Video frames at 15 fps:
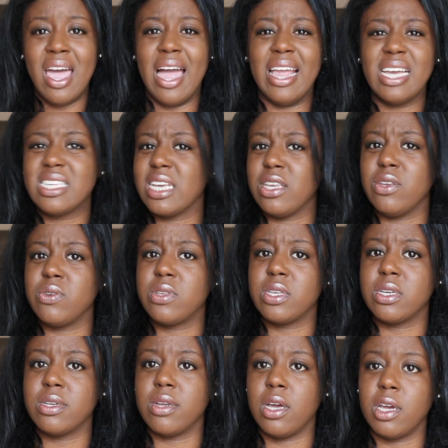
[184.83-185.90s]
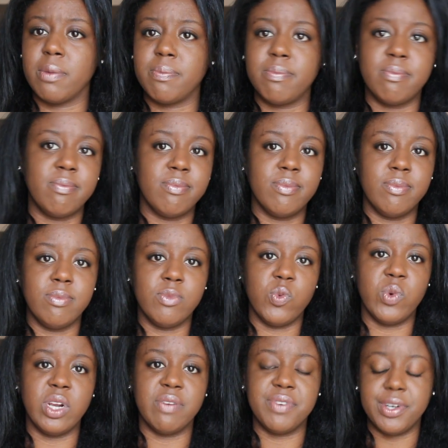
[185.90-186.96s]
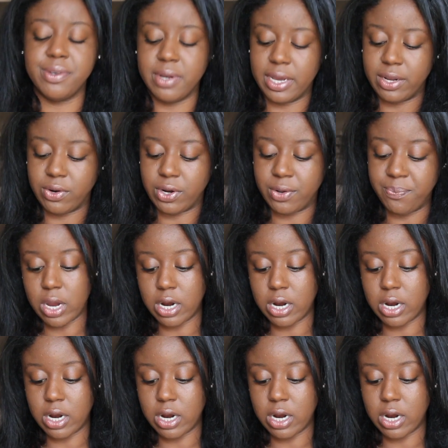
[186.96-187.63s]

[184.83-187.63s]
I guess I use it up whenever, I don't know.